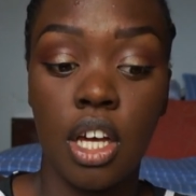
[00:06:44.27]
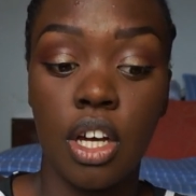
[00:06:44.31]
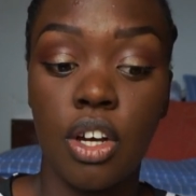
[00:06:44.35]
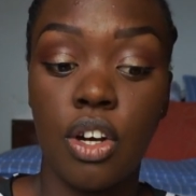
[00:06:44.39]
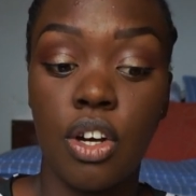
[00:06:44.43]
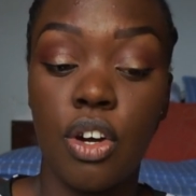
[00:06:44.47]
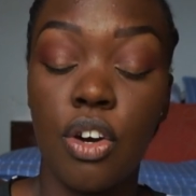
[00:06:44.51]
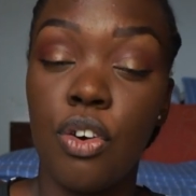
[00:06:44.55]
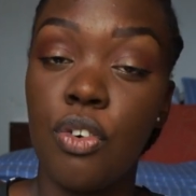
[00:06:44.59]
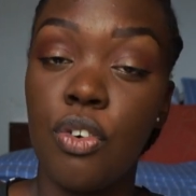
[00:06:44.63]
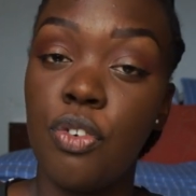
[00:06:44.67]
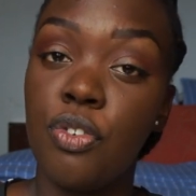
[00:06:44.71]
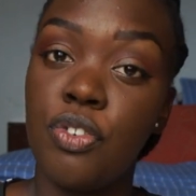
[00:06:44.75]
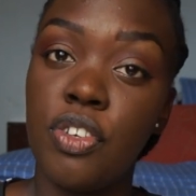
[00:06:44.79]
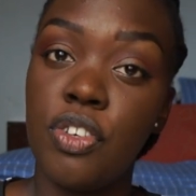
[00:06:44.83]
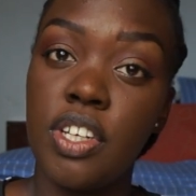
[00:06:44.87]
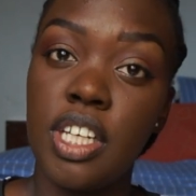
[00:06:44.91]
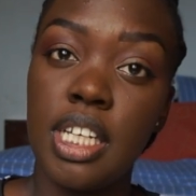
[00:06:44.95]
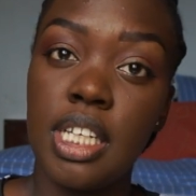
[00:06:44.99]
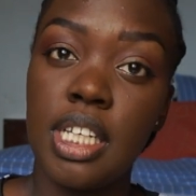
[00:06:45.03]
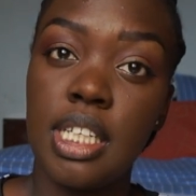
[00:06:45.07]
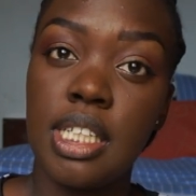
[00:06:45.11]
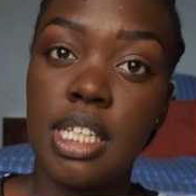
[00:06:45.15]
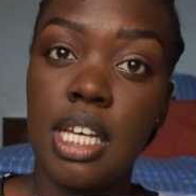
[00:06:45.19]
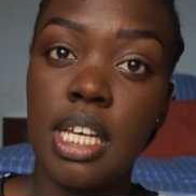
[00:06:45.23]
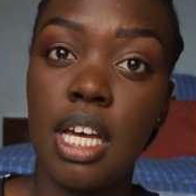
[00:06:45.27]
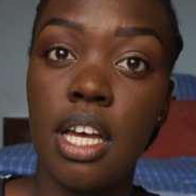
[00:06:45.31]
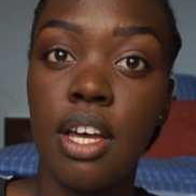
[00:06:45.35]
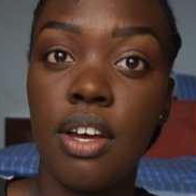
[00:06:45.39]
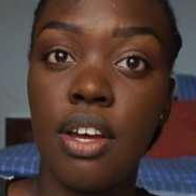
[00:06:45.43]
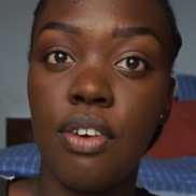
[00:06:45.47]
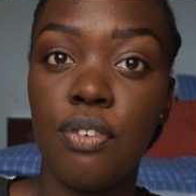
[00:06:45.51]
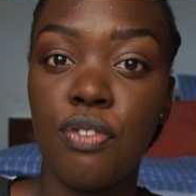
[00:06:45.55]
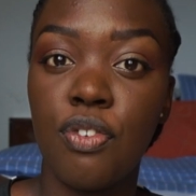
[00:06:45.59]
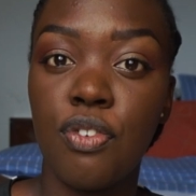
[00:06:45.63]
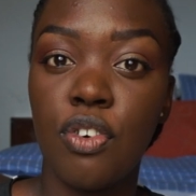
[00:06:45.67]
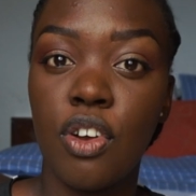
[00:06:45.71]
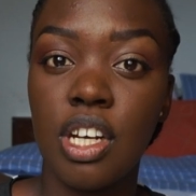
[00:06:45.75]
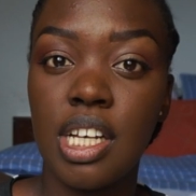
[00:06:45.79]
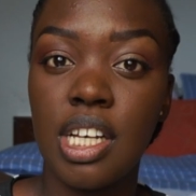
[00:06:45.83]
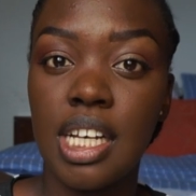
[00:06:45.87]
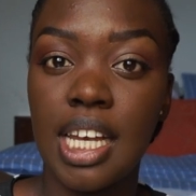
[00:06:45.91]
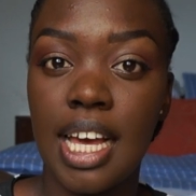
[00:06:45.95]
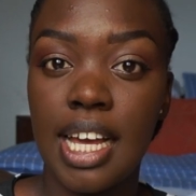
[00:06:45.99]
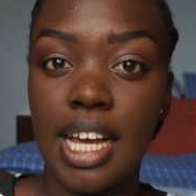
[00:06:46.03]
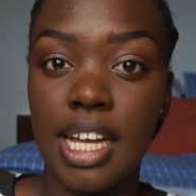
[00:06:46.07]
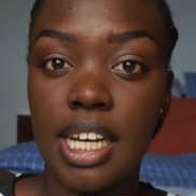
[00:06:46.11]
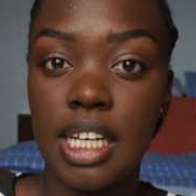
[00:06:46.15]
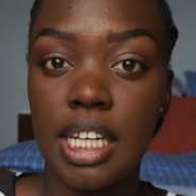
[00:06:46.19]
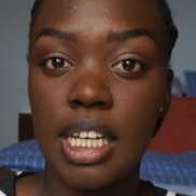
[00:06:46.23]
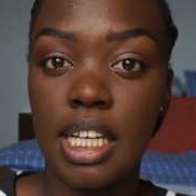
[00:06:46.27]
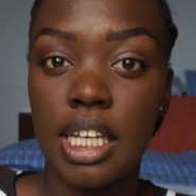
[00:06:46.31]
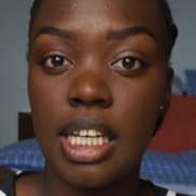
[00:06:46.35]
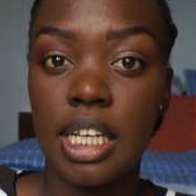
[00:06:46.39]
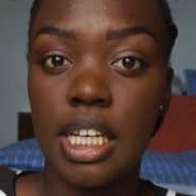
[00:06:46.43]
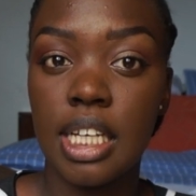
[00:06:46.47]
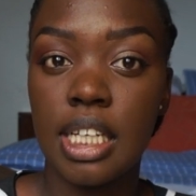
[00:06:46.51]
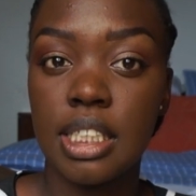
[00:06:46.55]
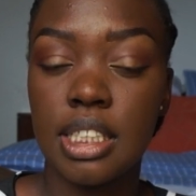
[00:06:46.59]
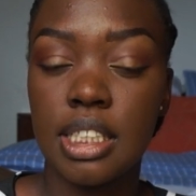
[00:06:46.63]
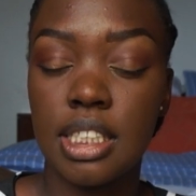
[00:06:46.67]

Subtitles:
COVID frontlining